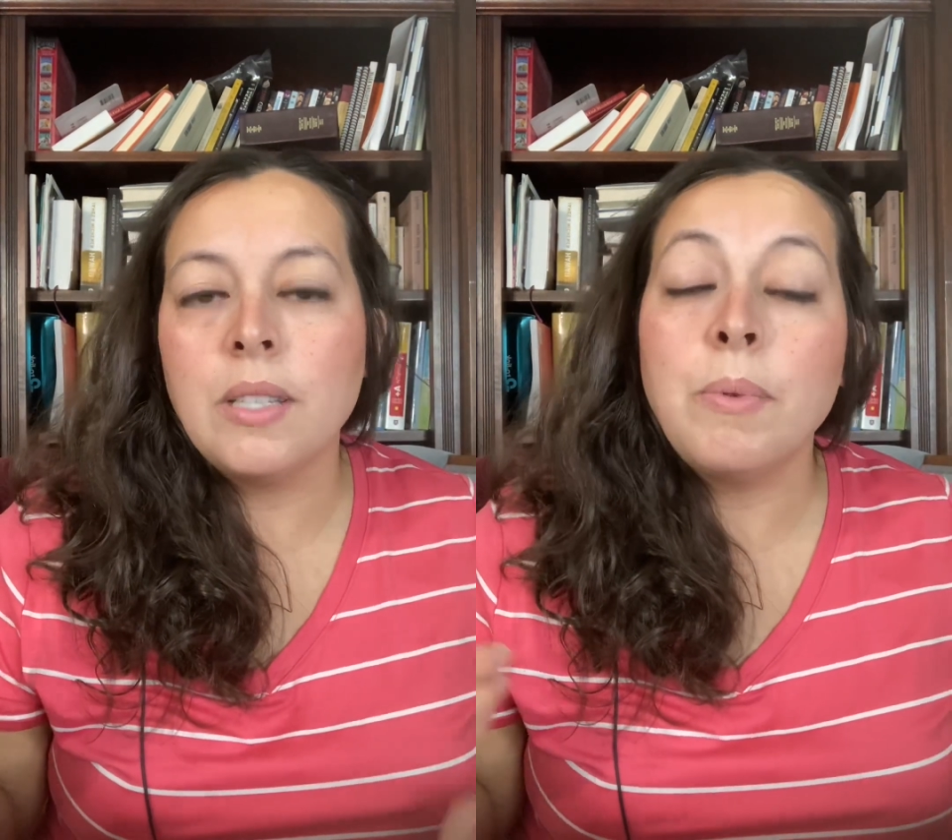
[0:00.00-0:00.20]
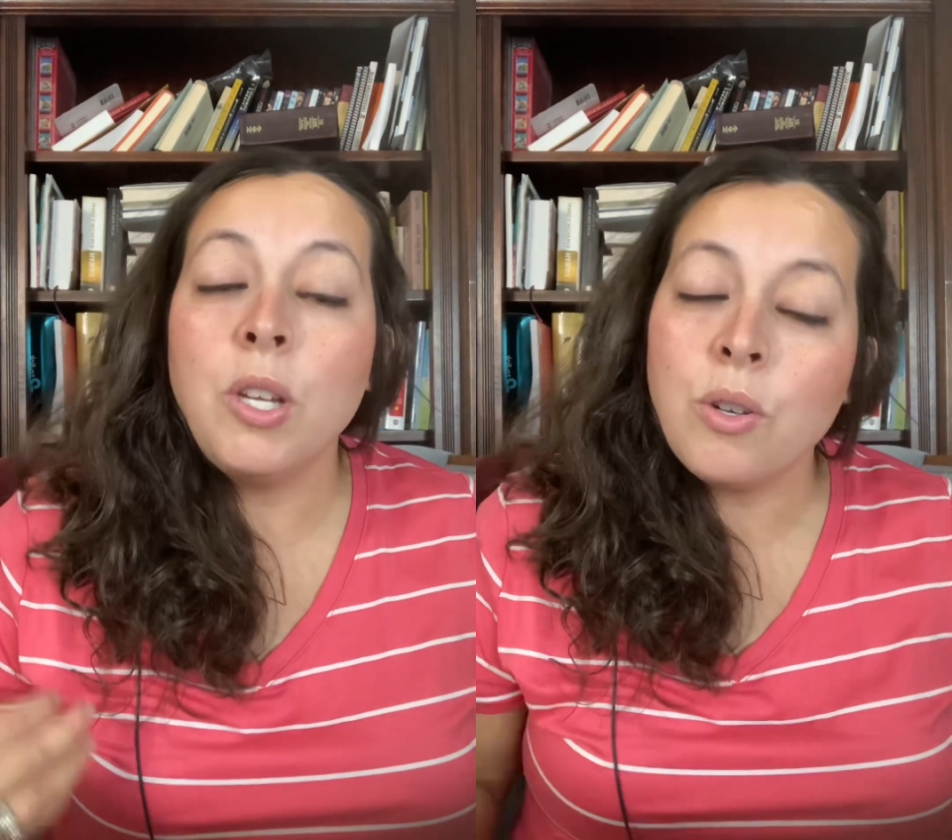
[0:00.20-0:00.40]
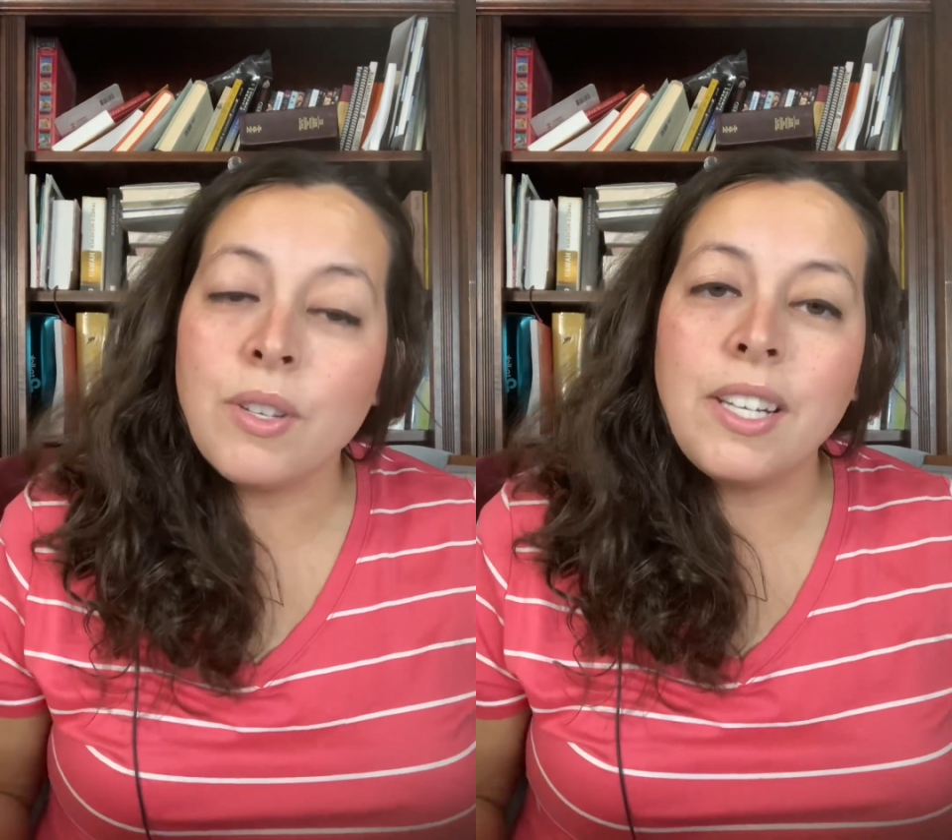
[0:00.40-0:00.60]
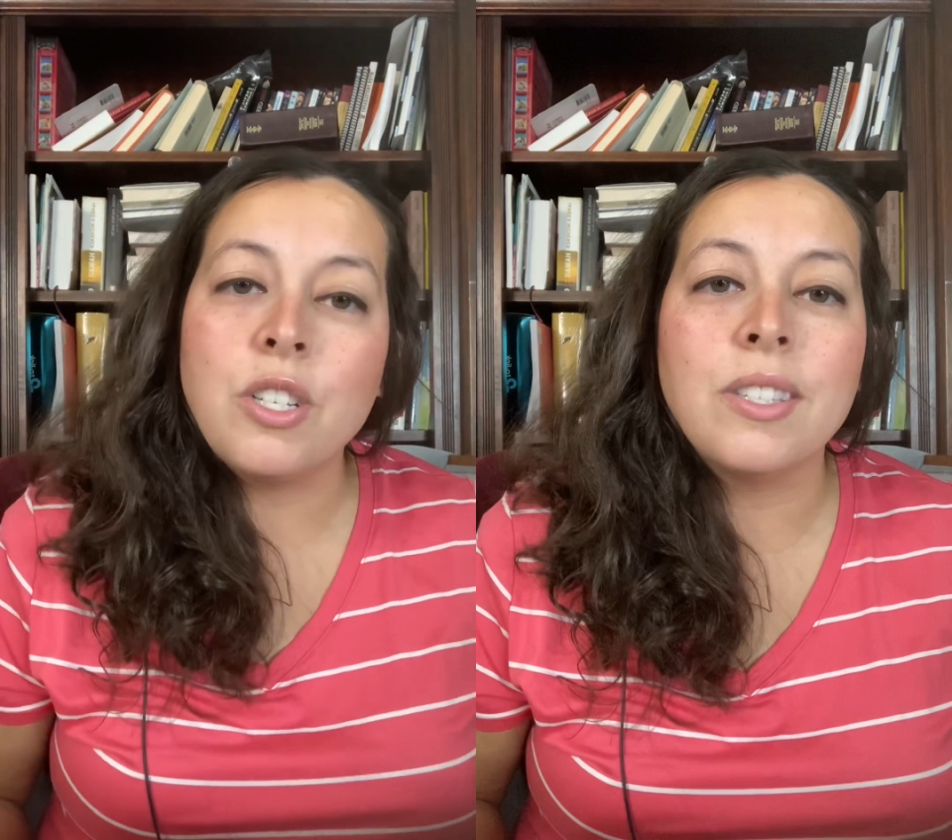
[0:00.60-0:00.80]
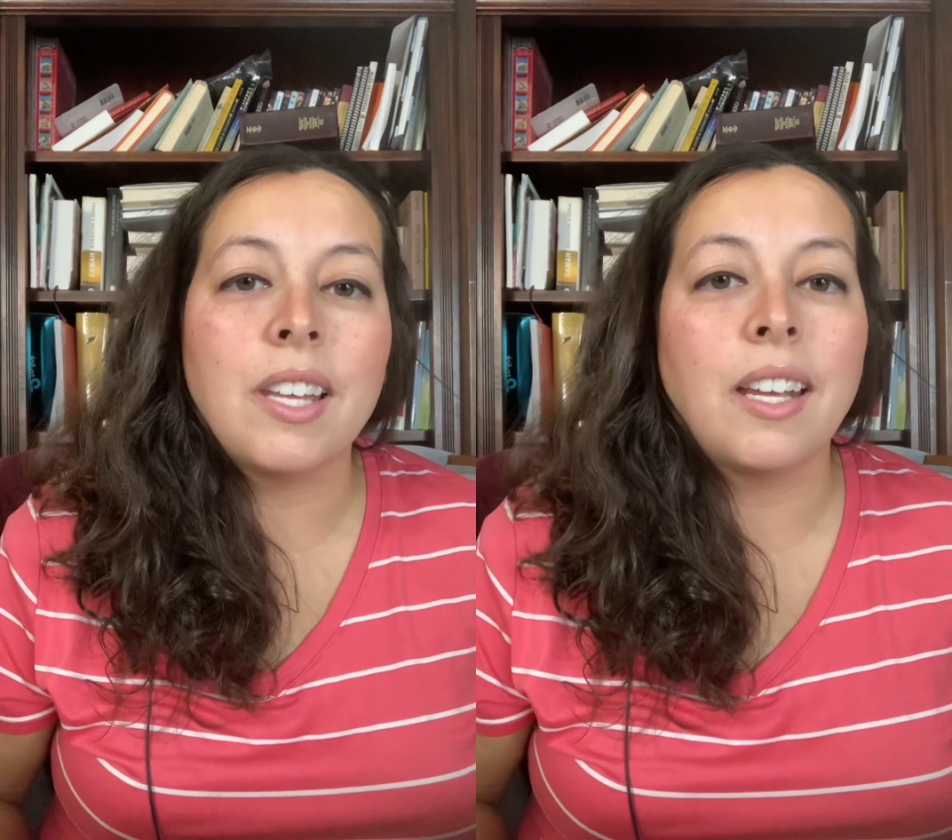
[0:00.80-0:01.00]
but usually it's
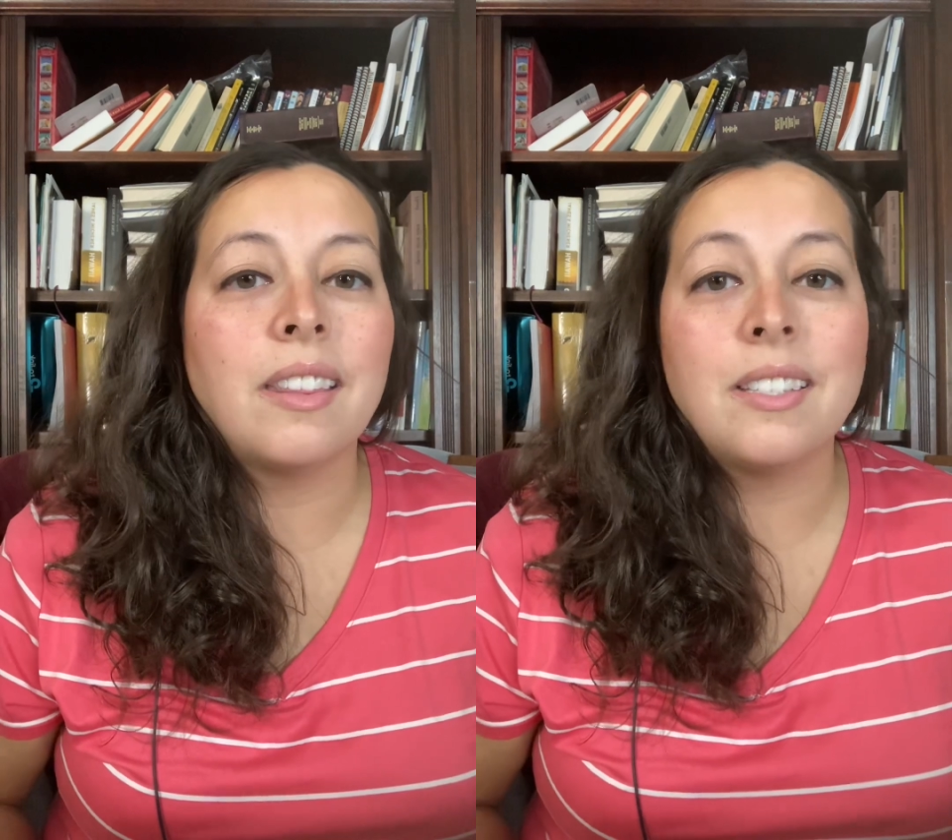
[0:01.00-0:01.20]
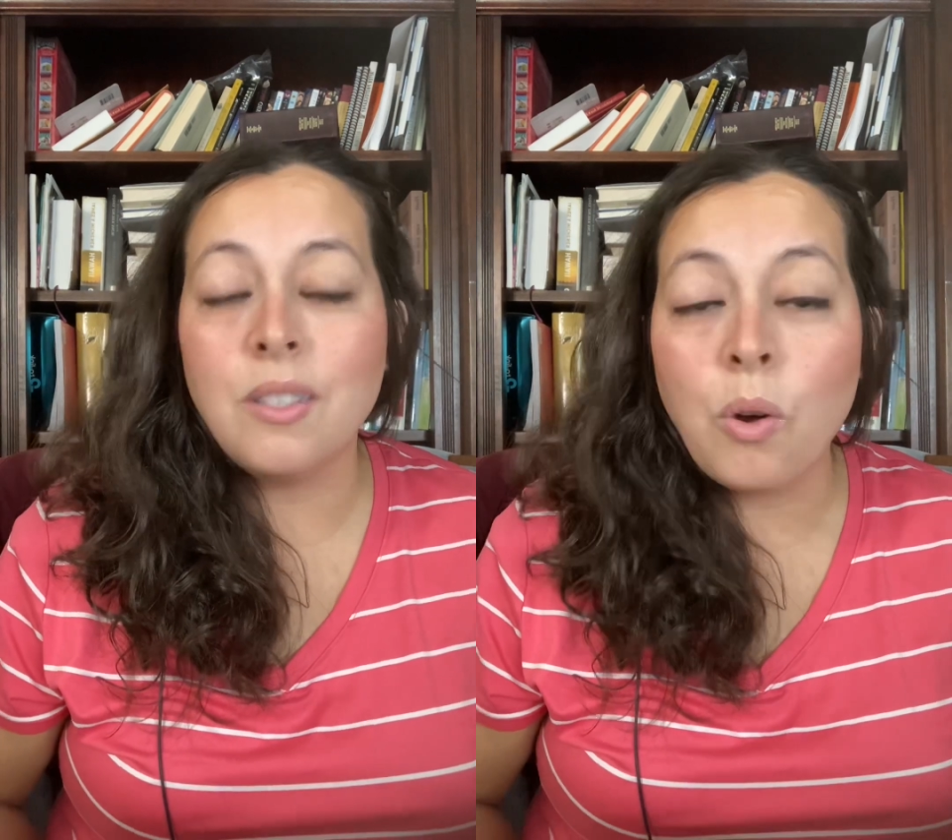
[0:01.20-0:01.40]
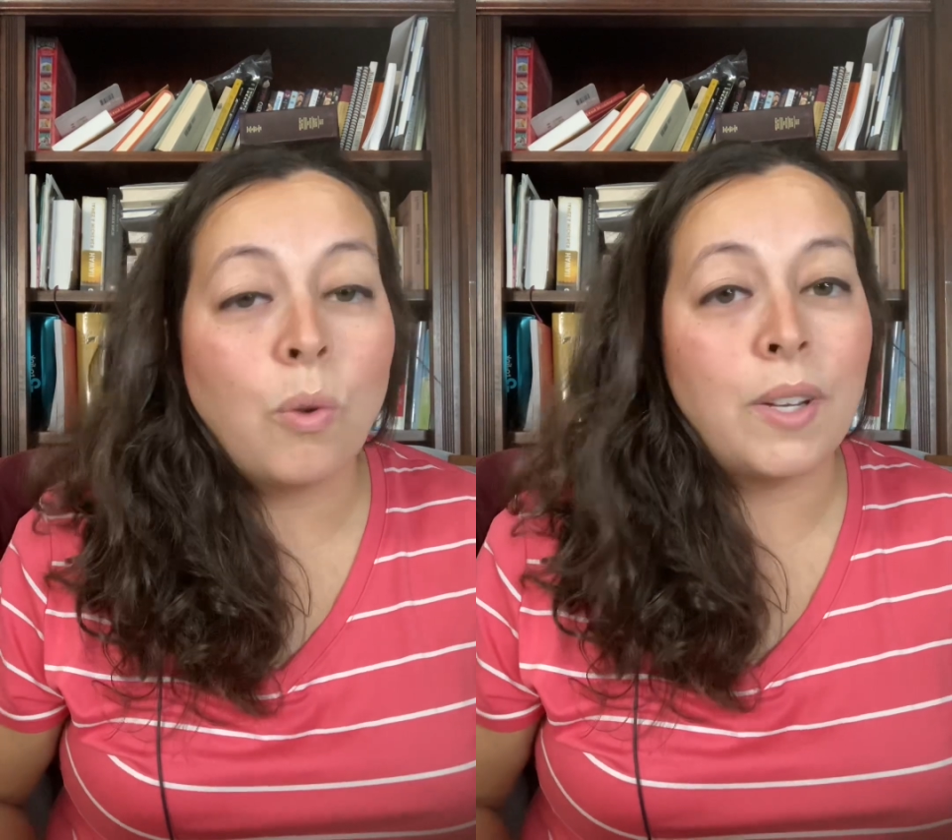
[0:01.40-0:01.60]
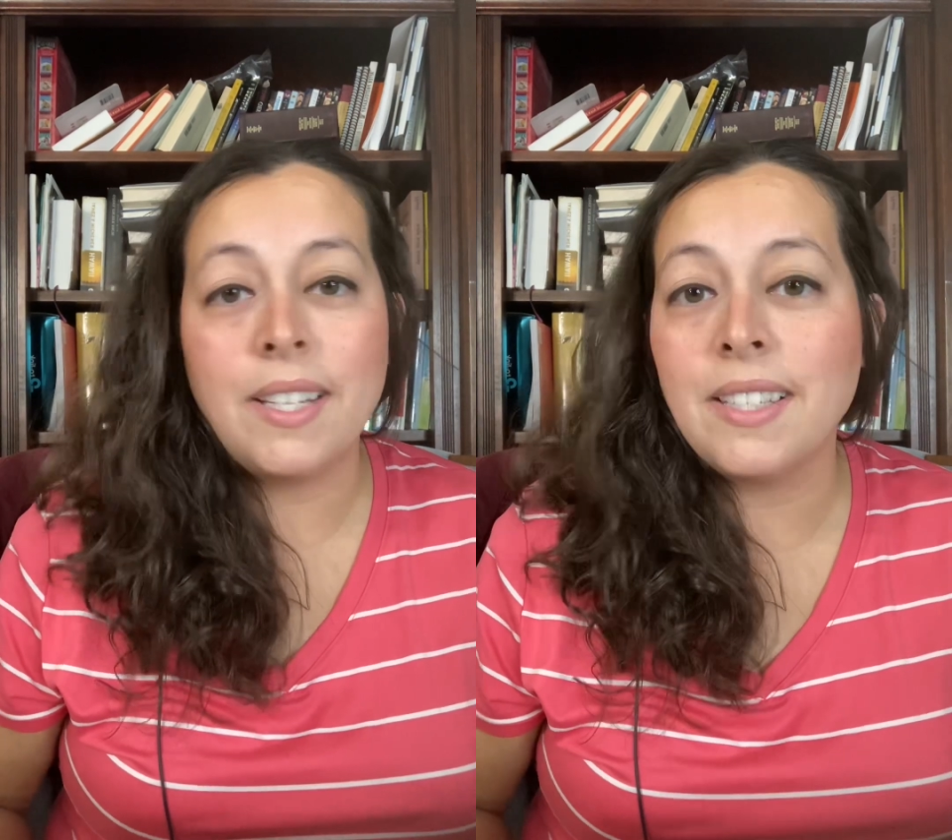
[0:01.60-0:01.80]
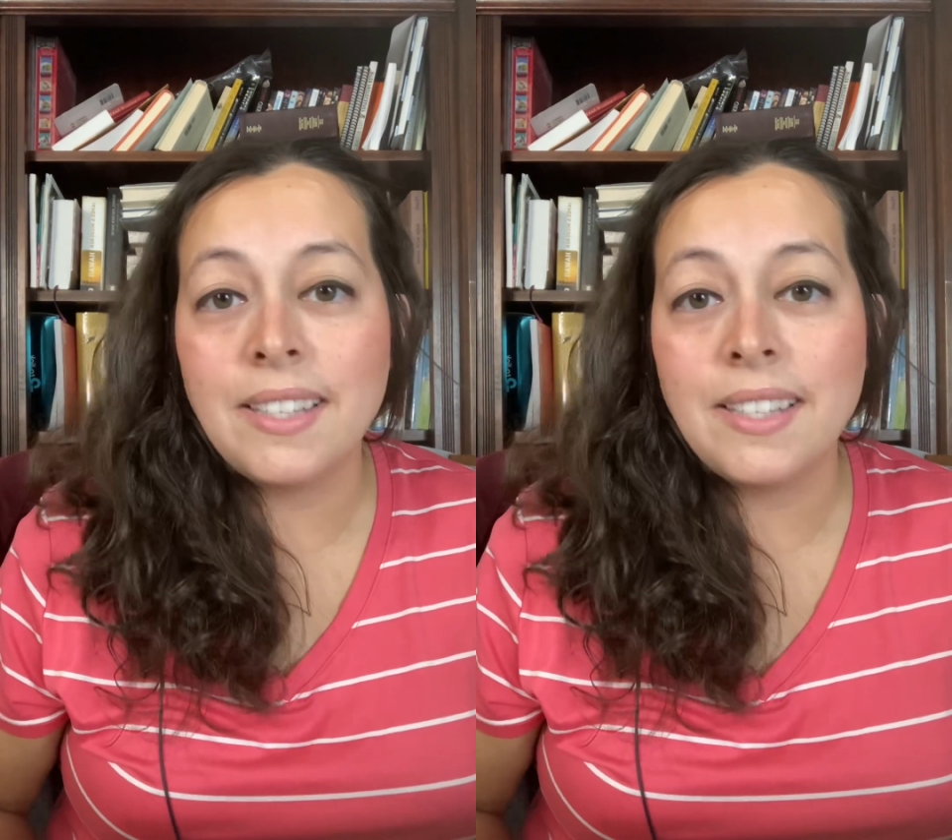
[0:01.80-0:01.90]
just like the whole day is the